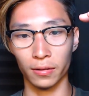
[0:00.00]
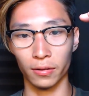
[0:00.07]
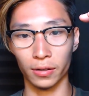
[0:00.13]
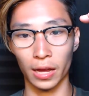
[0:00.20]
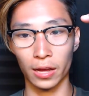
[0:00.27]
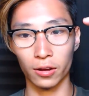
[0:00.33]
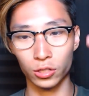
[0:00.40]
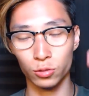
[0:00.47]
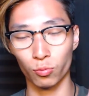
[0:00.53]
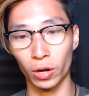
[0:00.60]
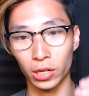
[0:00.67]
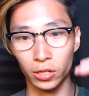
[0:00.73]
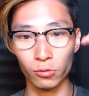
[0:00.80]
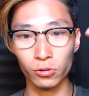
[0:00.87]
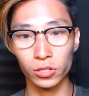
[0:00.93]
Okay? Because
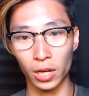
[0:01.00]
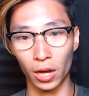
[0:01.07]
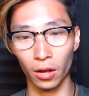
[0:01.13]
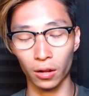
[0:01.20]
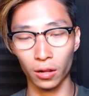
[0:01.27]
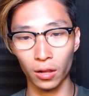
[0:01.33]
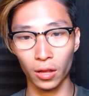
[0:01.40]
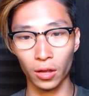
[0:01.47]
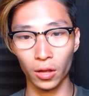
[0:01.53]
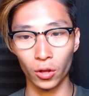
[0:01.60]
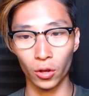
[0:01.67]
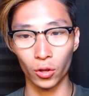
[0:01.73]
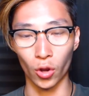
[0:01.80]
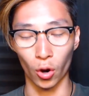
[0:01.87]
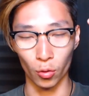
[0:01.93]
when you scale,
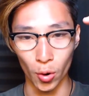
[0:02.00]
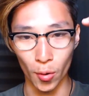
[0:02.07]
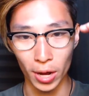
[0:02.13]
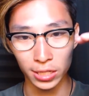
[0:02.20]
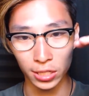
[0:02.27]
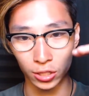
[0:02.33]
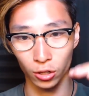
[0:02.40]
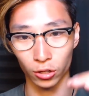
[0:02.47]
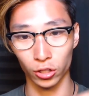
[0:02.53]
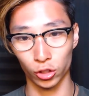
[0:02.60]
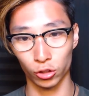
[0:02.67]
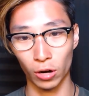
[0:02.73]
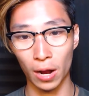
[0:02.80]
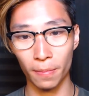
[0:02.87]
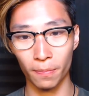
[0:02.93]
your ROAS is going to
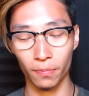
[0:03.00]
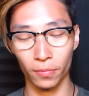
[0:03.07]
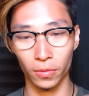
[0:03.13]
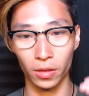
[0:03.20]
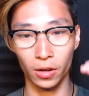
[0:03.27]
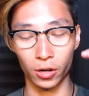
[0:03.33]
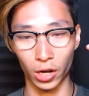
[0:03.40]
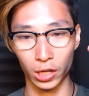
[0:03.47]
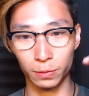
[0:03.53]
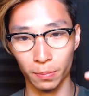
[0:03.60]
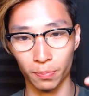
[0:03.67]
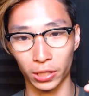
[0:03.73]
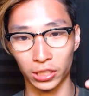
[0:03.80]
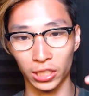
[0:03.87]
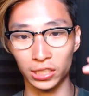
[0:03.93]
drop, your cost per
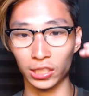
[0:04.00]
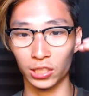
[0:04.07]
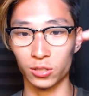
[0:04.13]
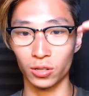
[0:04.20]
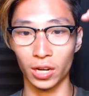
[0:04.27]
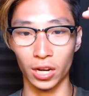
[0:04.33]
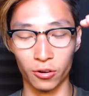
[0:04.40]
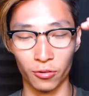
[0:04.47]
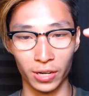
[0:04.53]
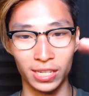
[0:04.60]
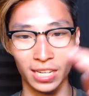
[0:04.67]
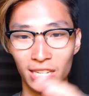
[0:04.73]
purchase is going to increase.